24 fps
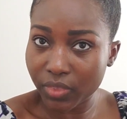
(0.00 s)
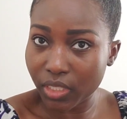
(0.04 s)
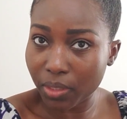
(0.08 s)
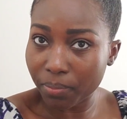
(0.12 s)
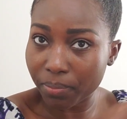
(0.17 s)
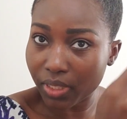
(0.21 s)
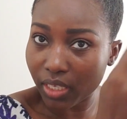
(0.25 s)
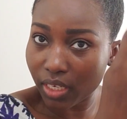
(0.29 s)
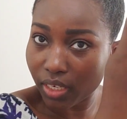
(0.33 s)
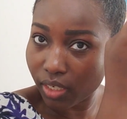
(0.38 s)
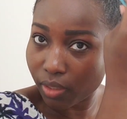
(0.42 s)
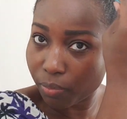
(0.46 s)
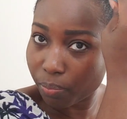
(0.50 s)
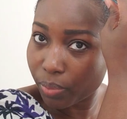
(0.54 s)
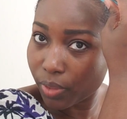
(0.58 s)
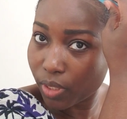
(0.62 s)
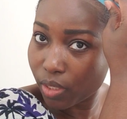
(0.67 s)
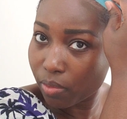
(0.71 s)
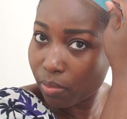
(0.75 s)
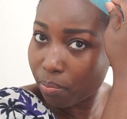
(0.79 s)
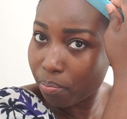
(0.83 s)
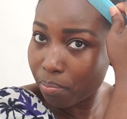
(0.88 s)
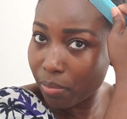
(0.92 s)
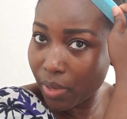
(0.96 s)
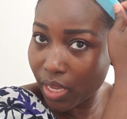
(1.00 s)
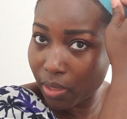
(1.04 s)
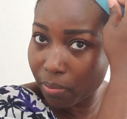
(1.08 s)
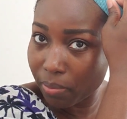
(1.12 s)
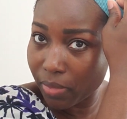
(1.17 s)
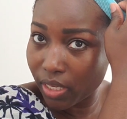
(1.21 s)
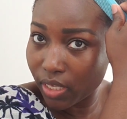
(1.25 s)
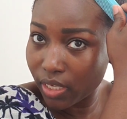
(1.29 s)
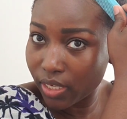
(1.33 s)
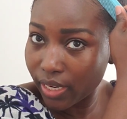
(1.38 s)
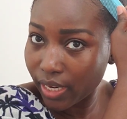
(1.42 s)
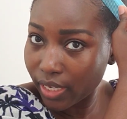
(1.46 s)
something
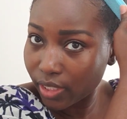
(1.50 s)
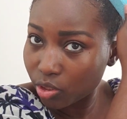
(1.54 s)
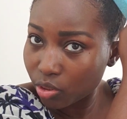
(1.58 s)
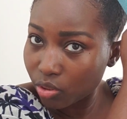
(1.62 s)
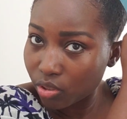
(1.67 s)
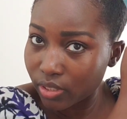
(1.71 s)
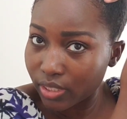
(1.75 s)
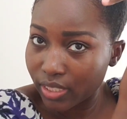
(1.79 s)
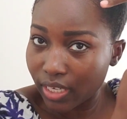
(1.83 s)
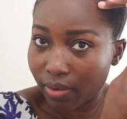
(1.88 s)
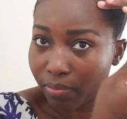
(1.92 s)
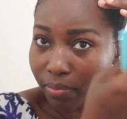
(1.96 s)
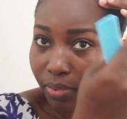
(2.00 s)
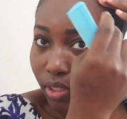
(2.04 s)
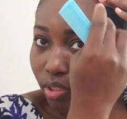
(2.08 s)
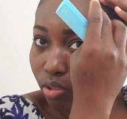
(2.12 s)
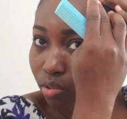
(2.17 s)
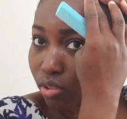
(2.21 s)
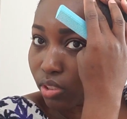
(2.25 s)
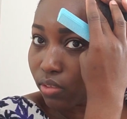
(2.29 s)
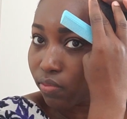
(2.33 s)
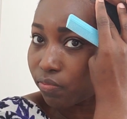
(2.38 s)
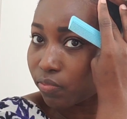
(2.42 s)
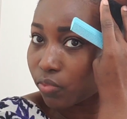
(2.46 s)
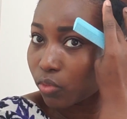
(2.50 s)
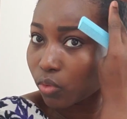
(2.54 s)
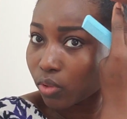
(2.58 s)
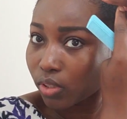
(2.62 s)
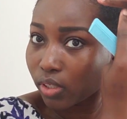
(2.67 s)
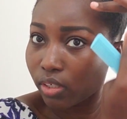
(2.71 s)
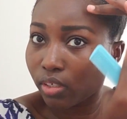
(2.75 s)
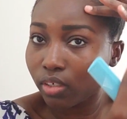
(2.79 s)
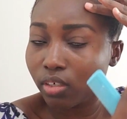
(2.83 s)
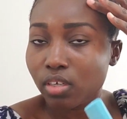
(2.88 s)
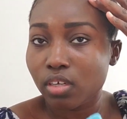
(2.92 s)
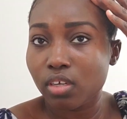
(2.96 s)
many naturals have been using
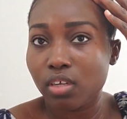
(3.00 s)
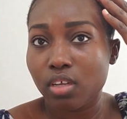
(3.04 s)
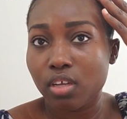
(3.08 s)
for